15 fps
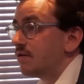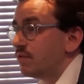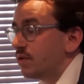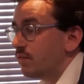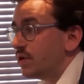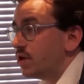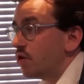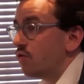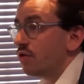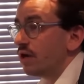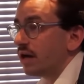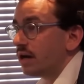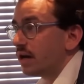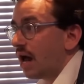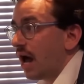We know
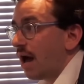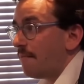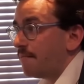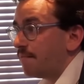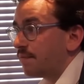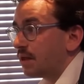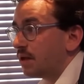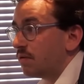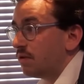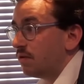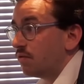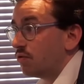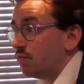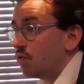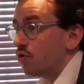that
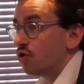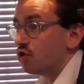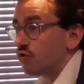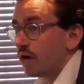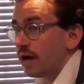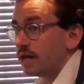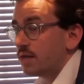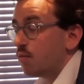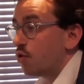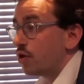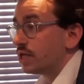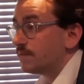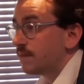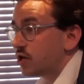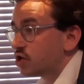the more you trade, the more you
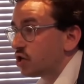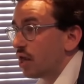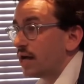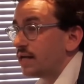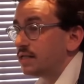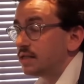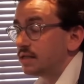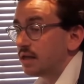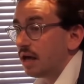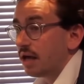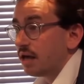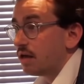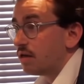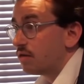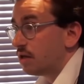can specialise,
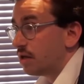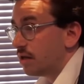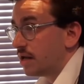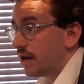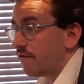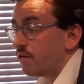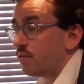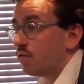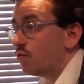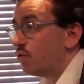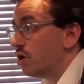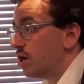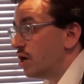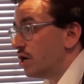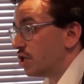the inevitable
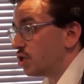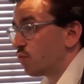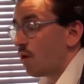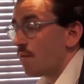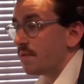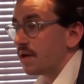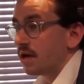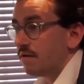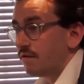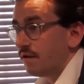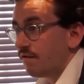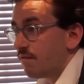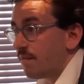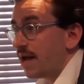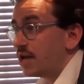swapping of
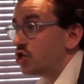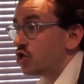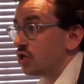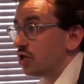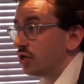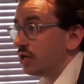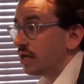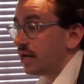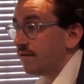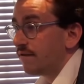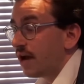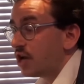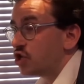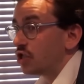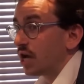information and
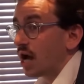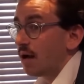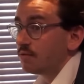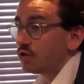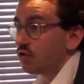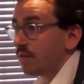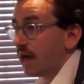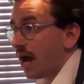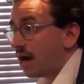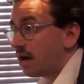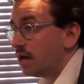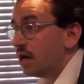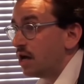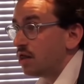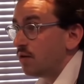innovation that comes from that,
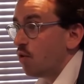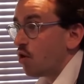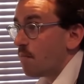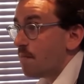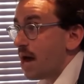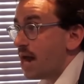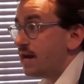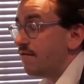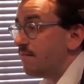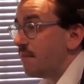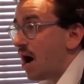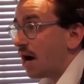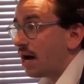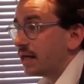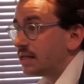the more competitive
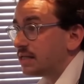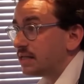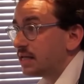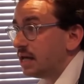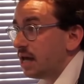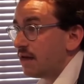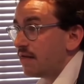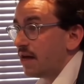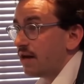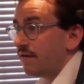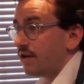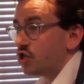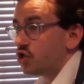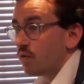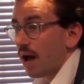markets that
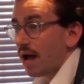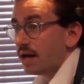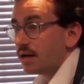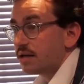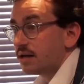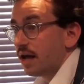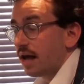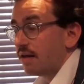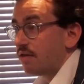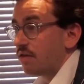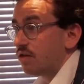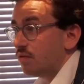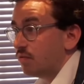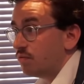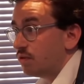eventuate.
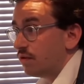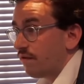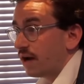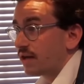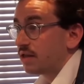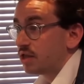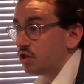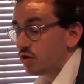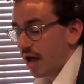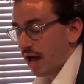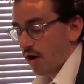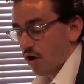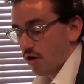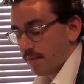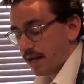And the fact that the UK
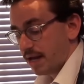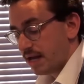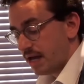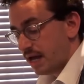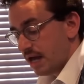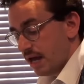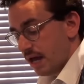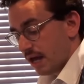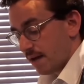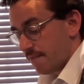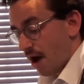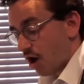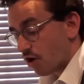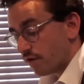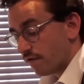economy,
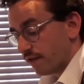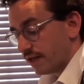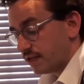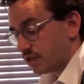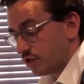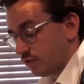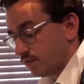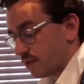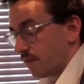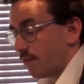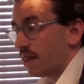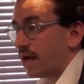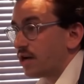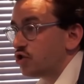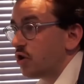comparatively to somewhere
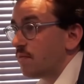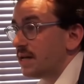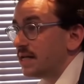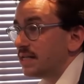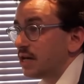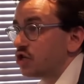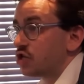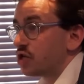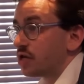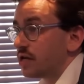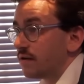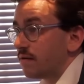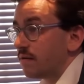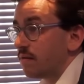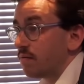like Germany, is
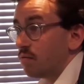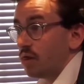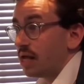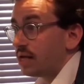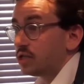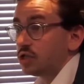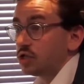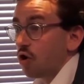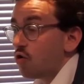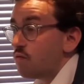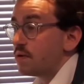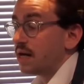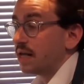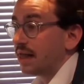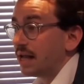actually less
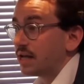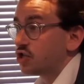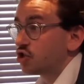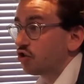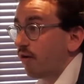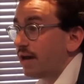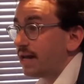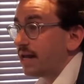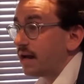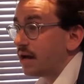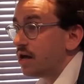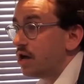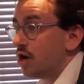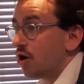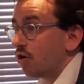open and less trading
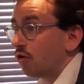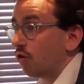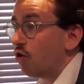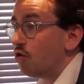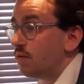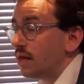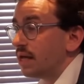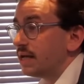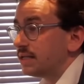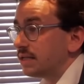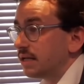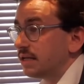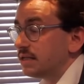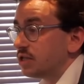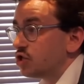globally
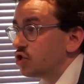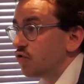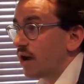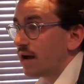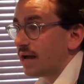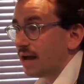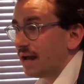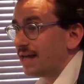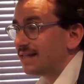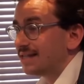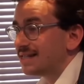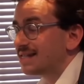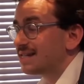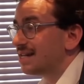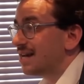is a strike
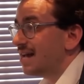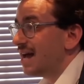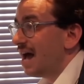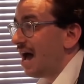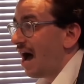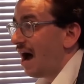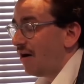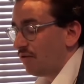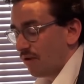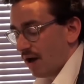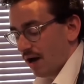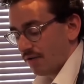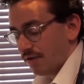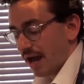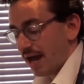against
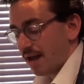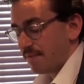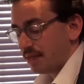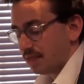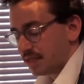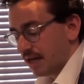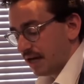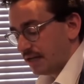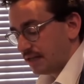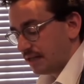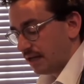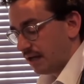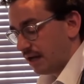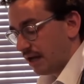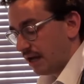our name as
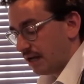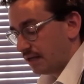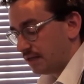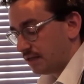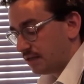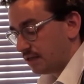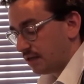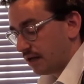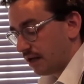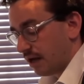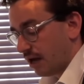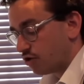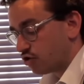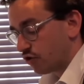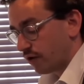a
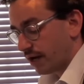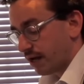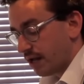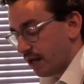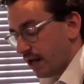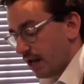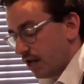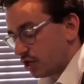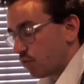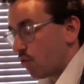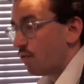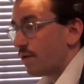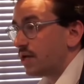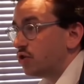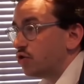country. So what
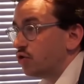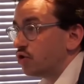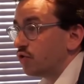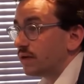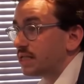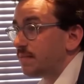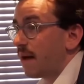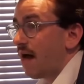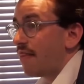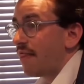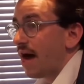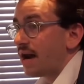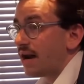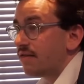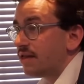we can do to expand
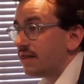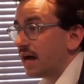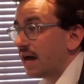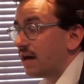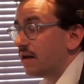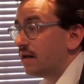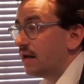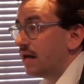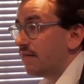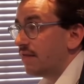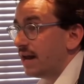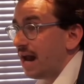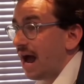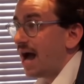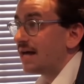that, and I think that
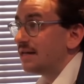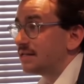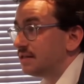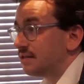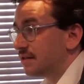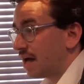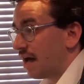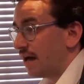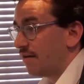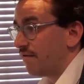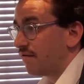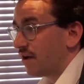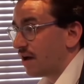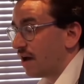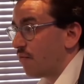then
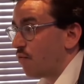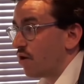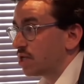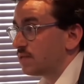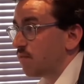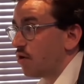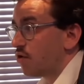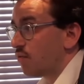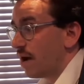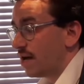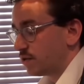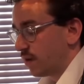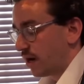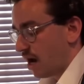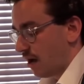it works both
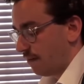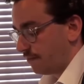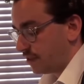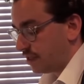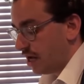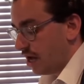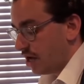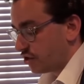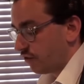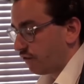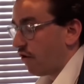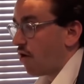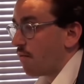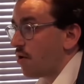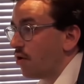ways when it comes to
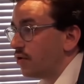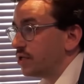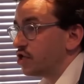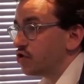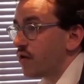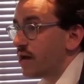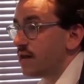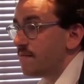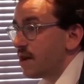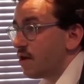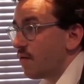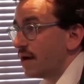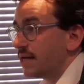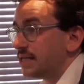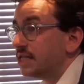foreign policy. Trade in many
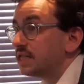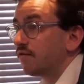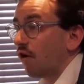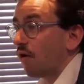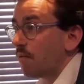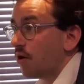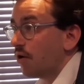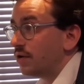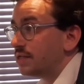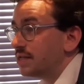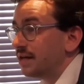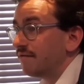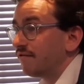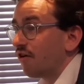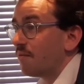ways is foreign
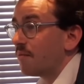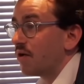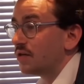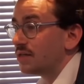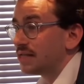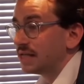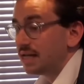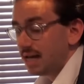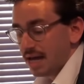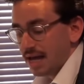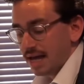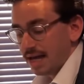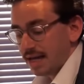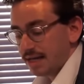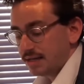policy, and foreign policy
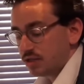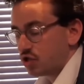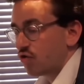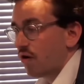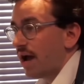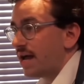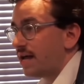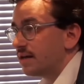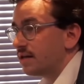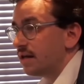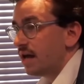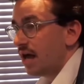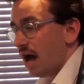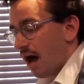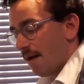is trade.
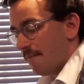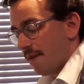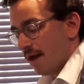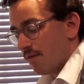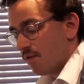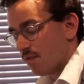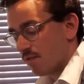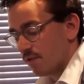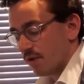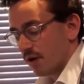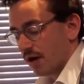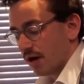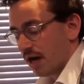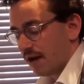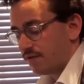And when we
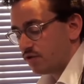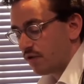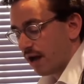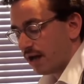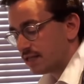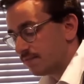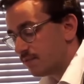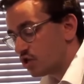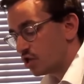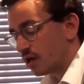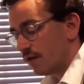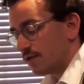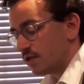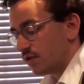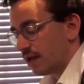were kind of doing our submission,
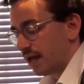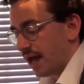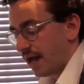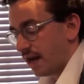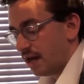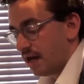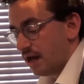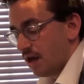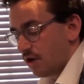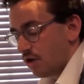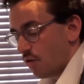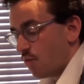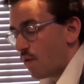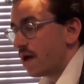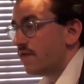I was looking at
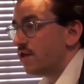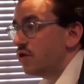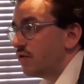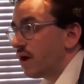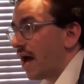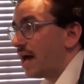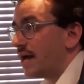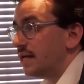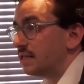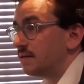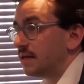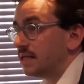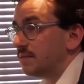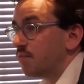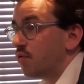where the UK
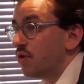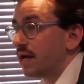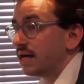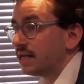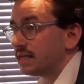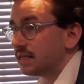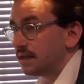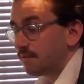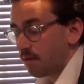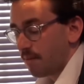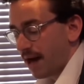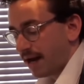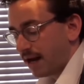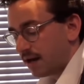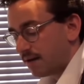is putting its
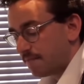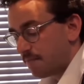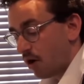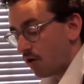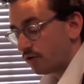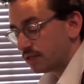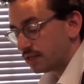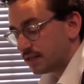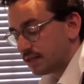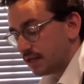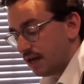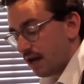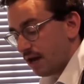diplomatic posts.